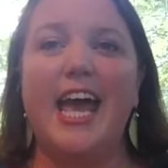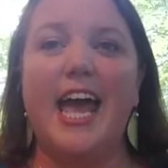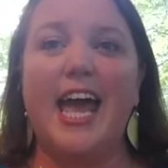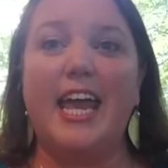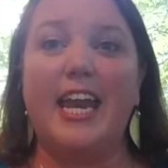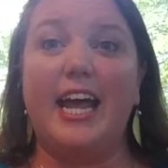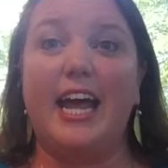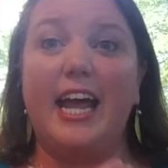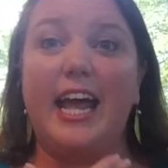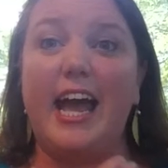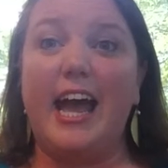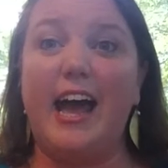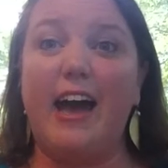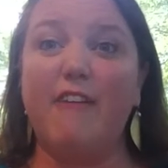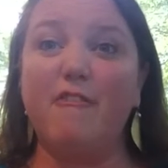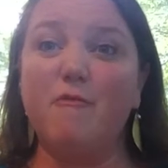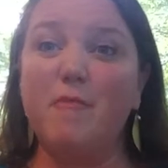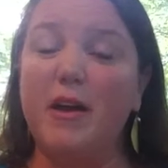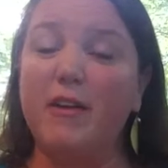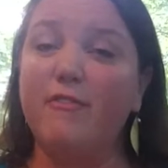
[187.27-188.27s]
and I
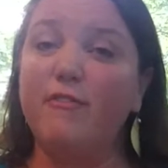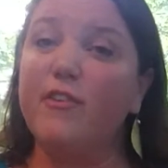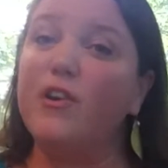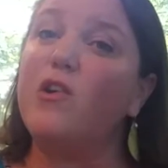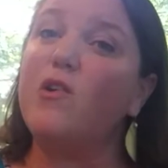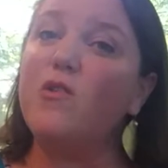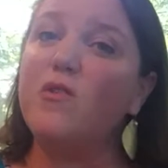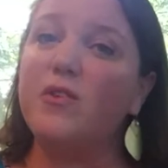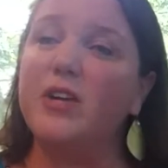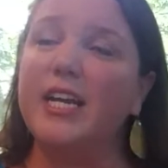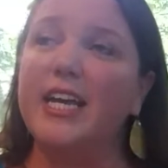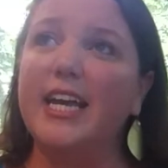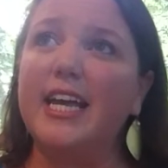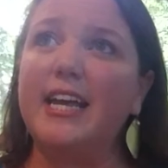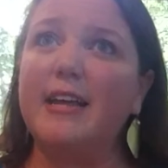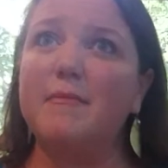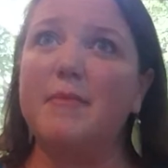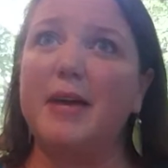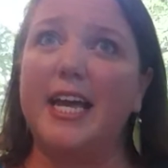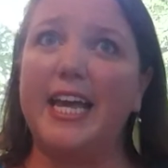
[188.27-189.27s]
have my phone
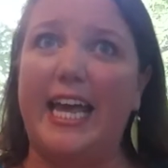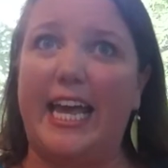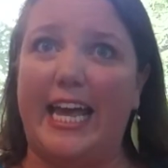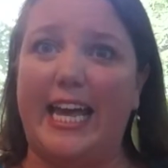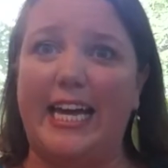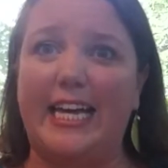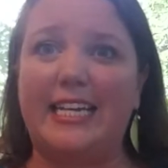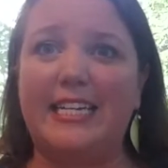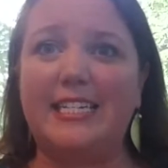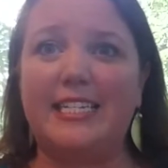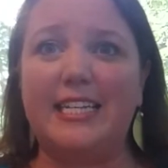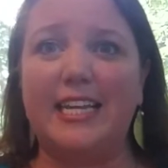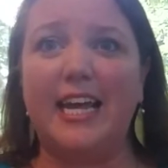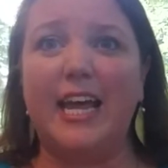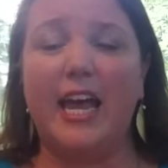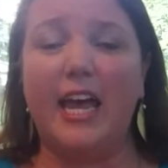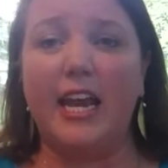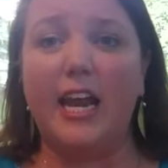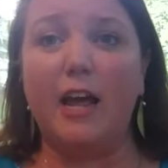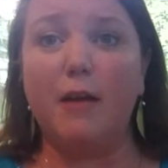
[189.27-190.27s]
in my hand
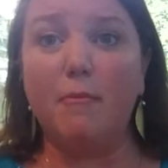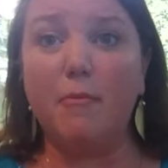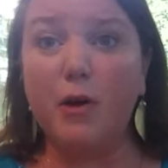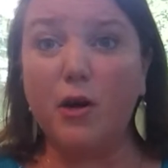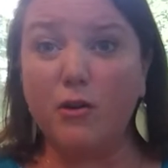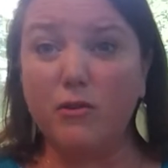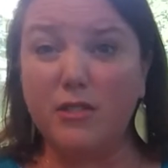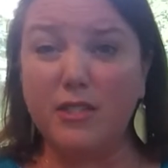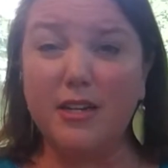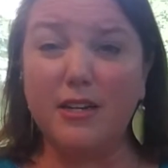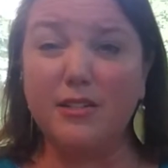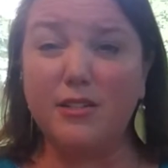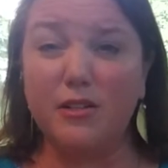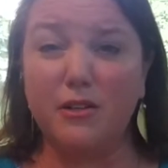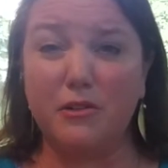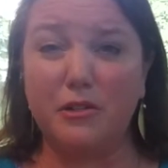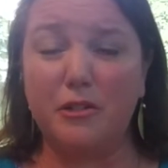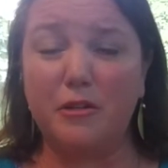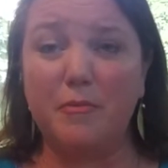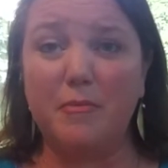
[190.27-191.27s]
and I post on
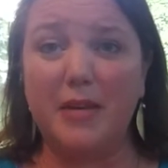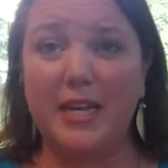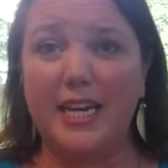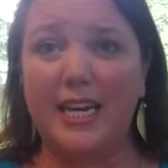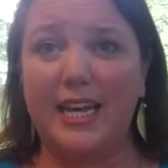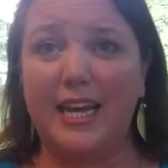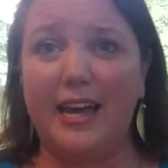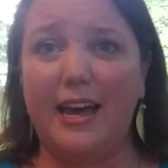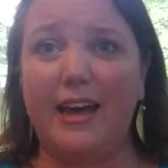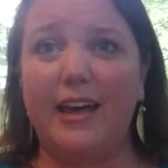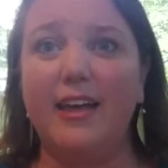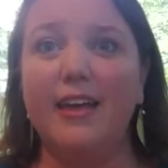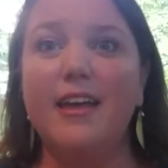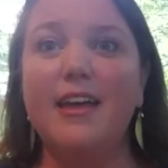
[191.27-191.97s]
social media